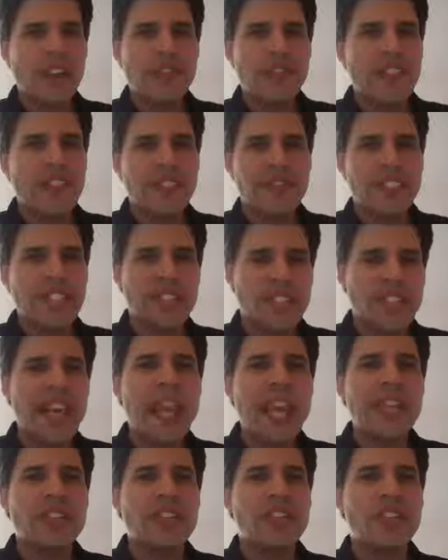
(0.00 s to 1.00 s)
of our 50
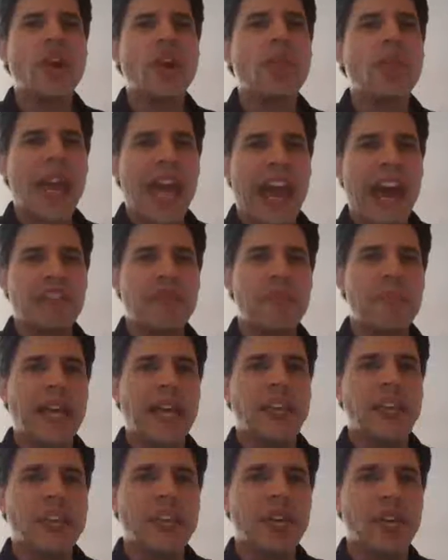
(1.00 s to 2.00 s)
states don't have
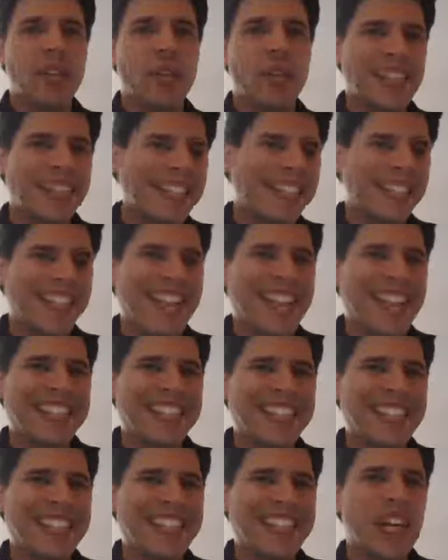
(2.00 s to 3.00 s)
mandatory
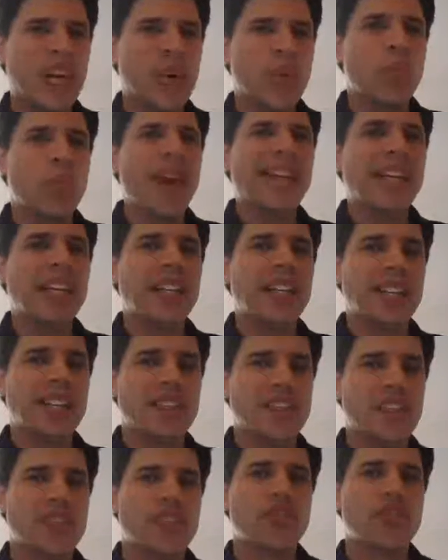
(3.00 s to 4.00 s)
dyslexic
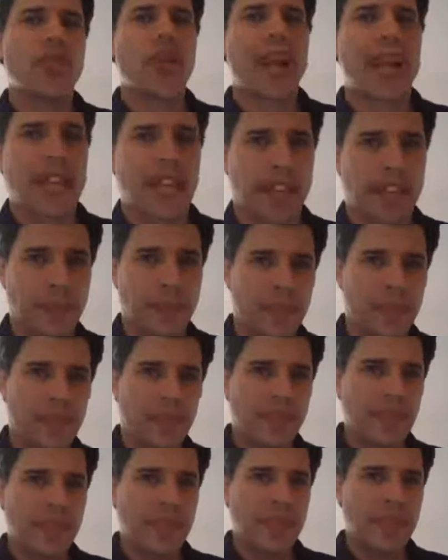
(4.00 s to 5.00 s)
recognition training.
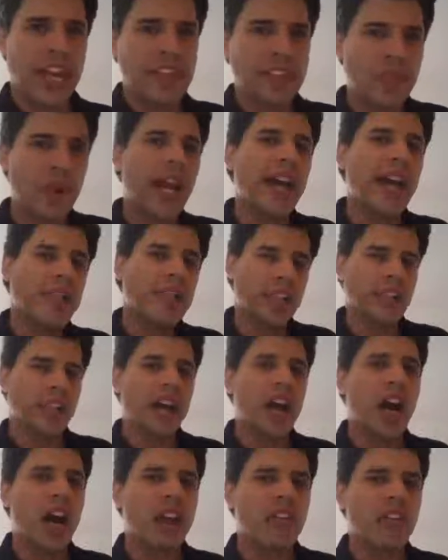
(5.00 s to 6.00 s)
That's what I said
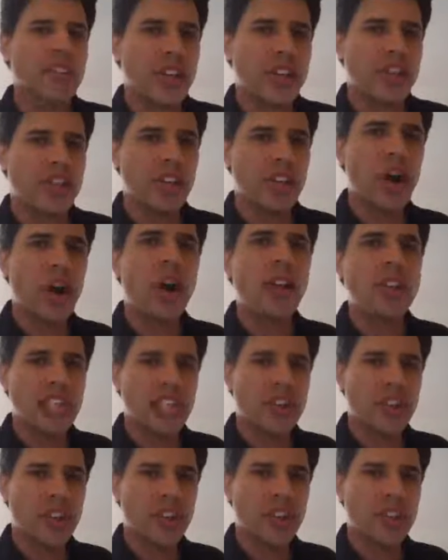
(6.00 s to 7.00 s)
to Congress. I said all
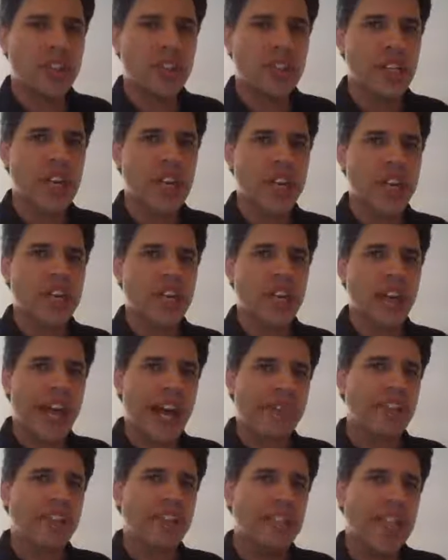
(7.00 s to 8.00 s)
teachers should
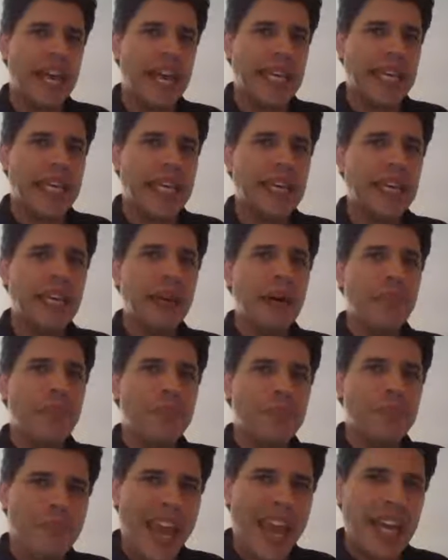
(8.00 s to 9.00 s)
have to take
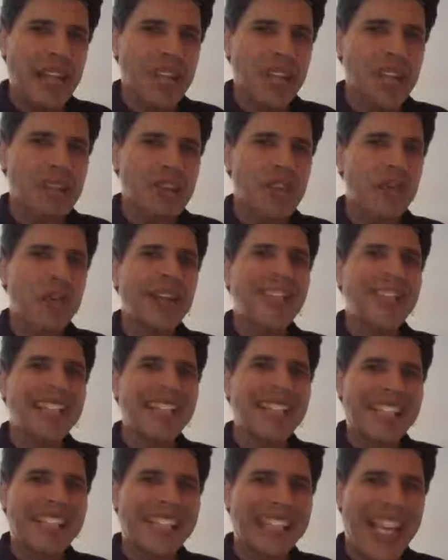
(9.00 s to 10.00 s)
mandatory
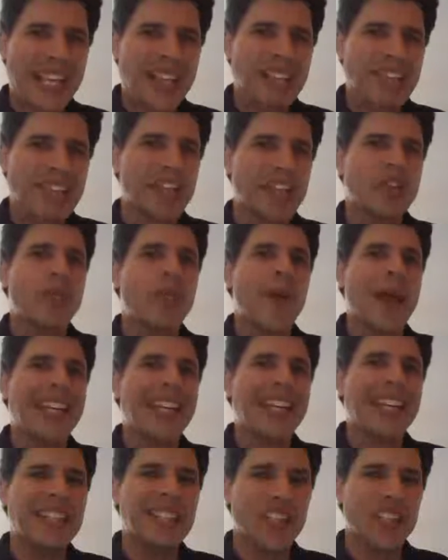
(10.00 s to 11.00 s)
dyslexic
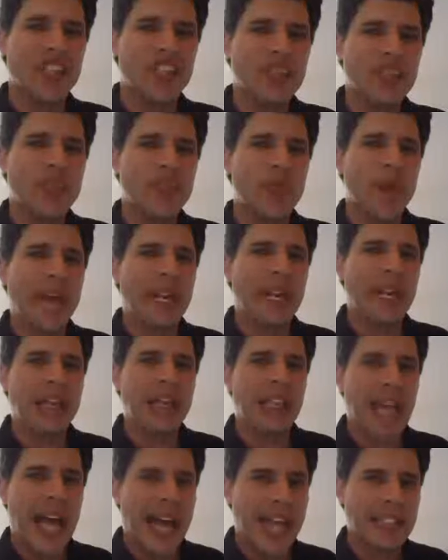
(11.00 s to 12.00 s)
recognition
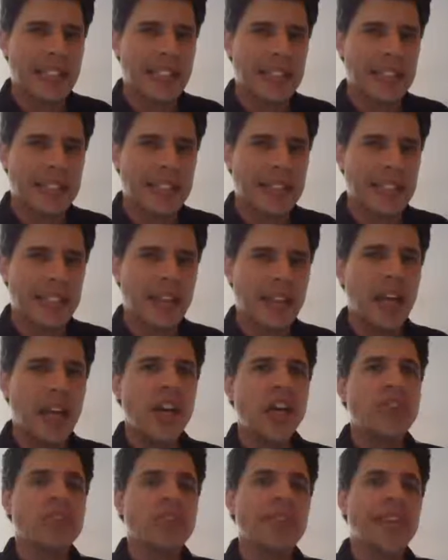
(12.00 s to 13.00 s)
training classes
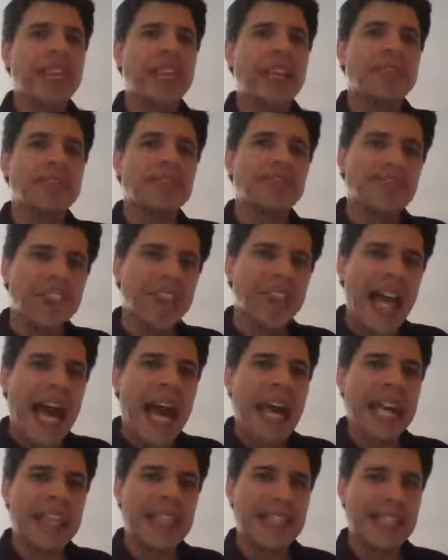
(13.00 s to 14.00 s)
so they can
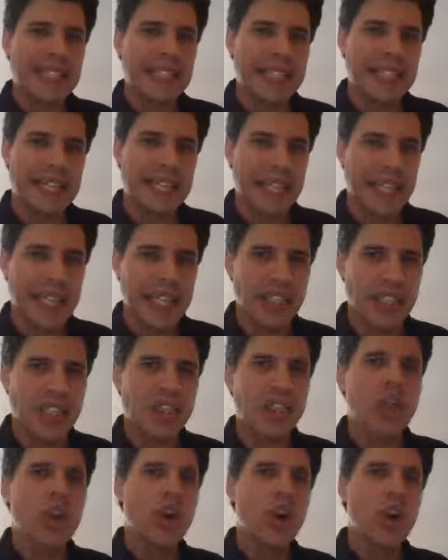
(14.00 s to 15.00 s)
flag these
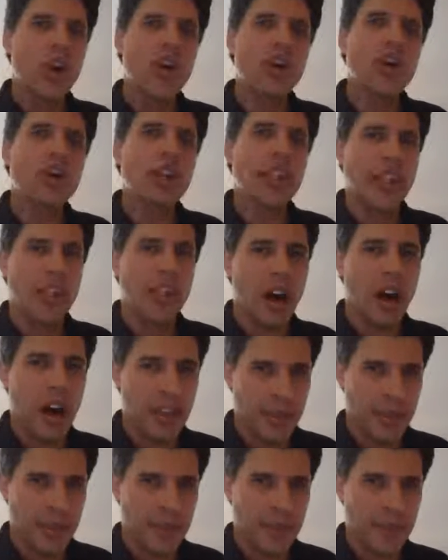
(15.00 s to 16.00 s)
kids early
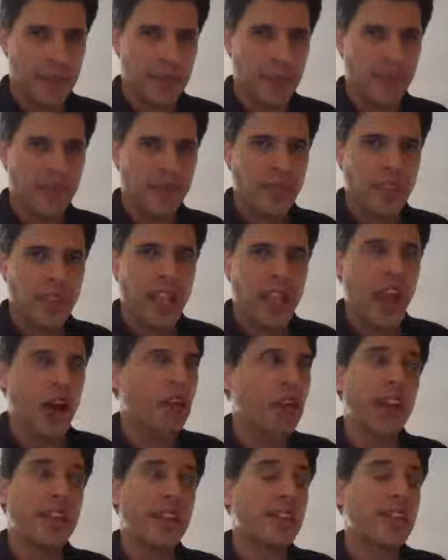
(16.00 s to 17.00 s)
on.
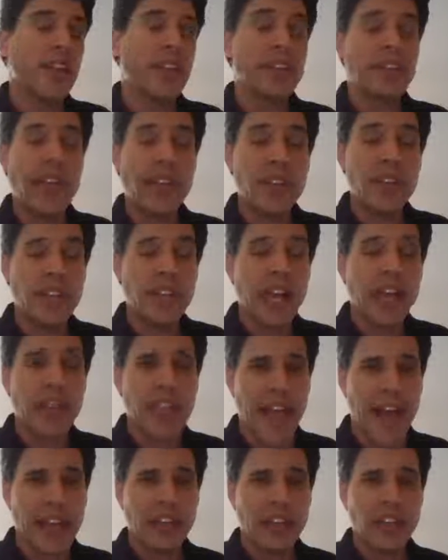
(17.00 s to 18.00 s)
Now, a lot of states haven't
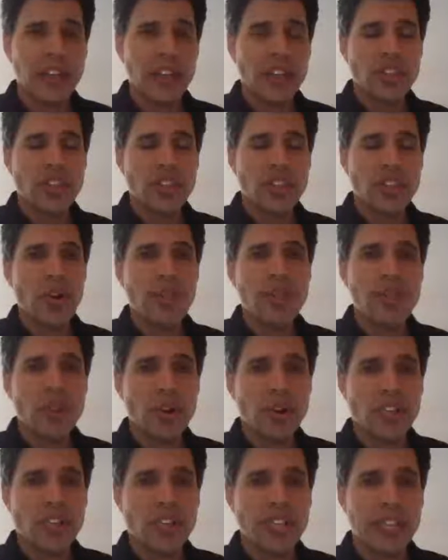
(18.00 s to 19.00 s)
done that. So
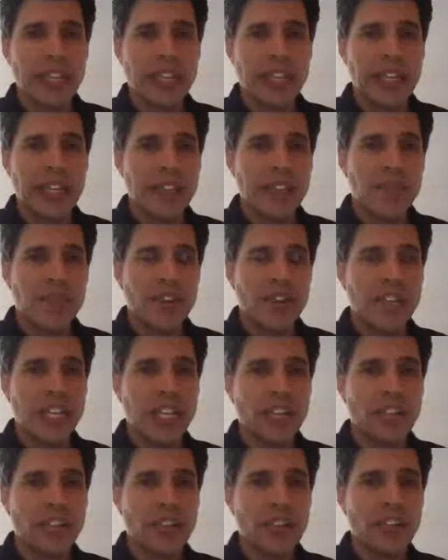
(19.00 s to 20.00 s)
unfortunately, for a
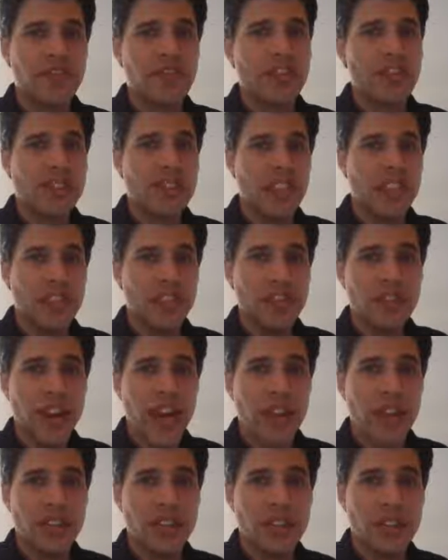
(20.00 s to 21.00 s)
teacher, the first thing you've
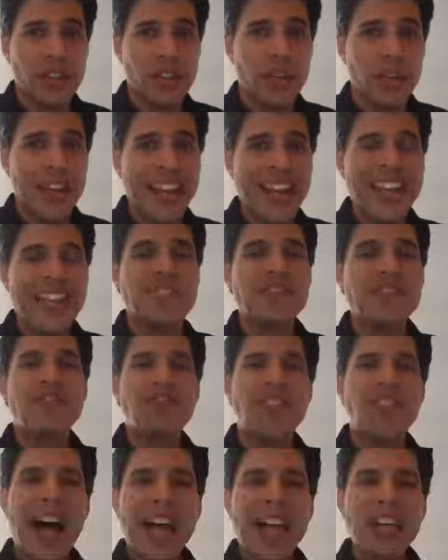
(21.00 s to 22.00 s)
got to do is
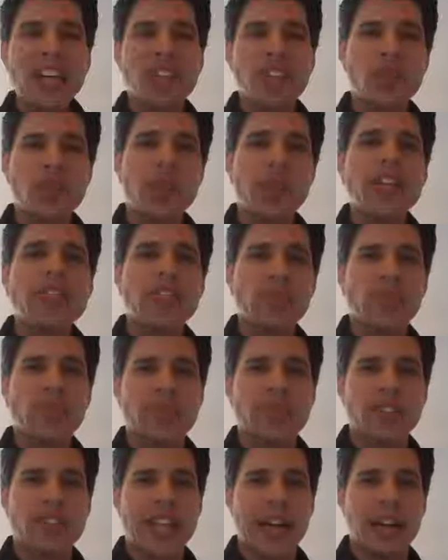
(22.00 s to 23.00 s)
find the
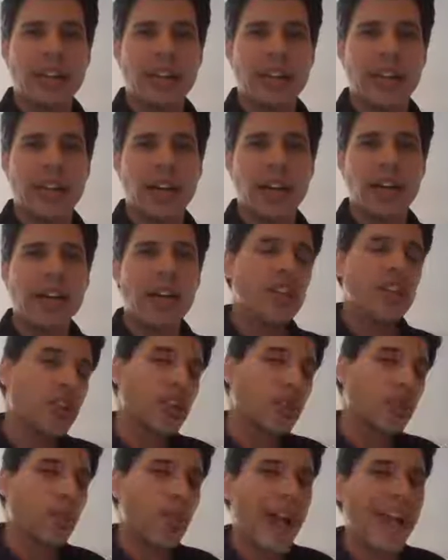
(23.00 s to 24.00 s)
resources out there
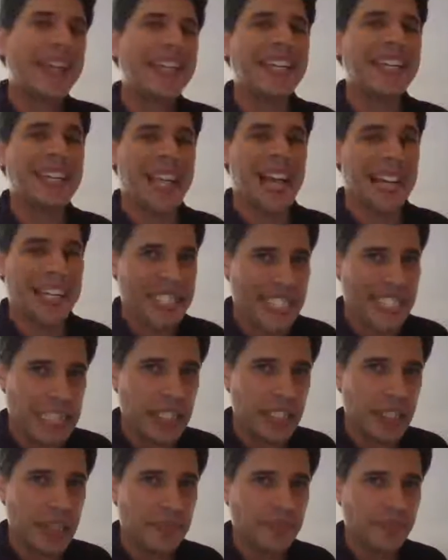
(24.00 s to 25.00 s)
to recognize
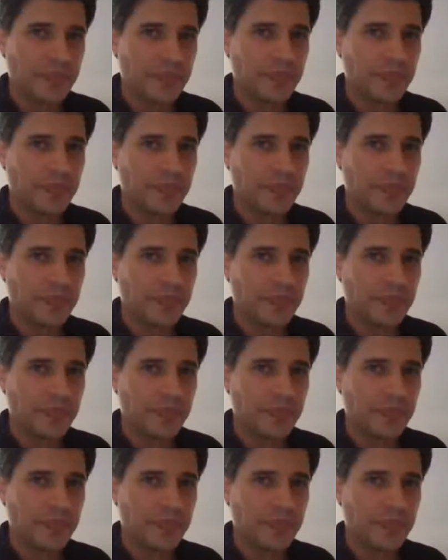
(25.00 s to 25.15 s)
it,